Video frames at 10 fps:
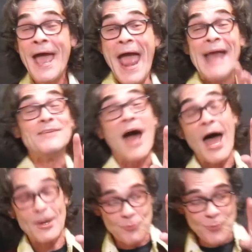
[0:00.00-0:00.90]
And
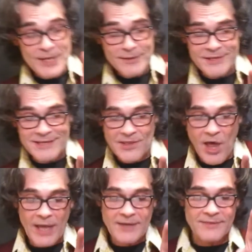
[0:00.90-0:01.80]
I really
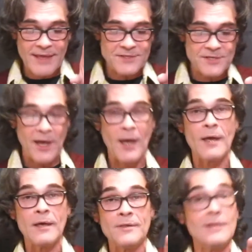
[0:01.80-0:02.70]
like that,
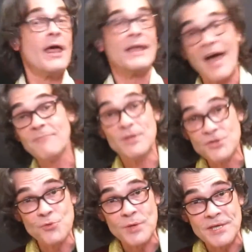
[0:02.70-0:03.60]
like I've been
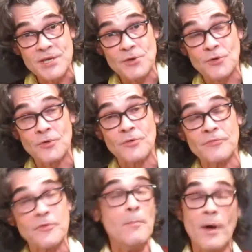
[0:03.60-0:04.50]
doing here
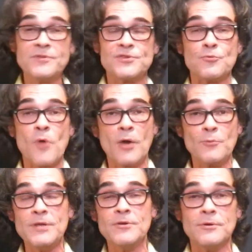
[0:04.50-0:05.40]
for months at Ron
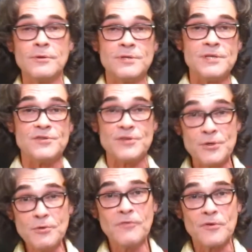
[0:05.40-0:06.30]
Reader Digs the
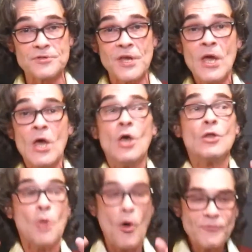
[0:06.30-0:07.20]
Universe,
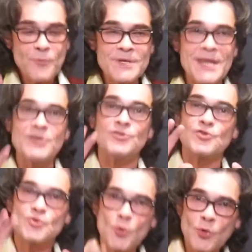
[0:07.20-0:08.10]
Lofgren
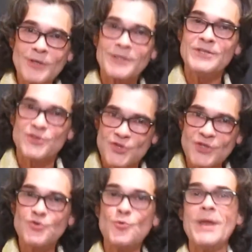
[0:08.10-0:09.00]
historically
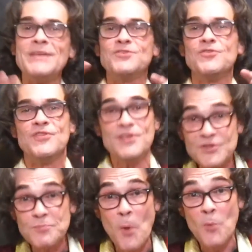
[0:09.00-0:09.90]
situates
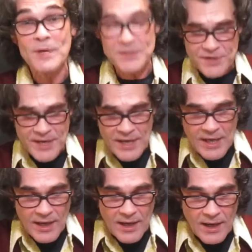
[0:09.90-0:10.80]
this moment
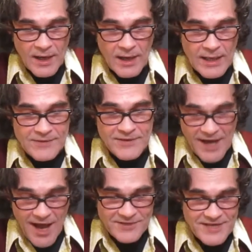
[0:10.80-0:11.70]
in the
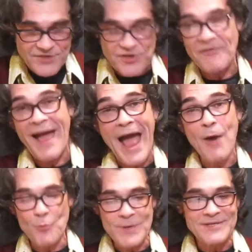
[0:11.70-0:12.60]
context of
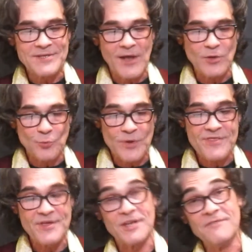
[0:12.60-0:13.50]
how we dealt
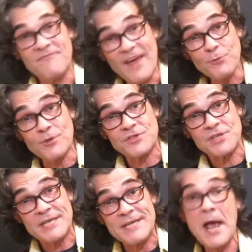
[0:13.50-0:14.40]
with the
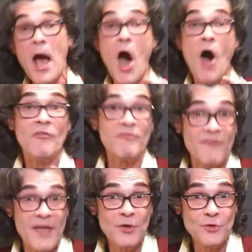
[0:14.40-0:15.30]
Confederacy, a
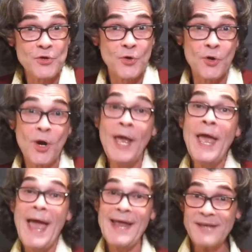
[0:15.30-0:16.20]
failure,
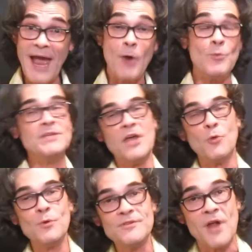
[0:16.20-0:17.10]
and how we
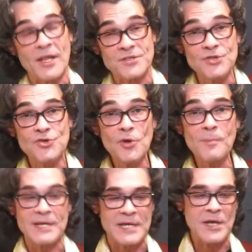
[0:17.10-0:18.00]
dealt with Nazi
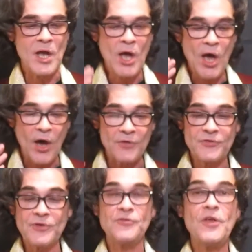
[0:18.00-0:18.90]
Germany, a
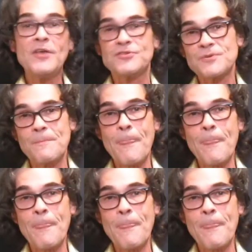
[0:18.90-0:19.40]
success.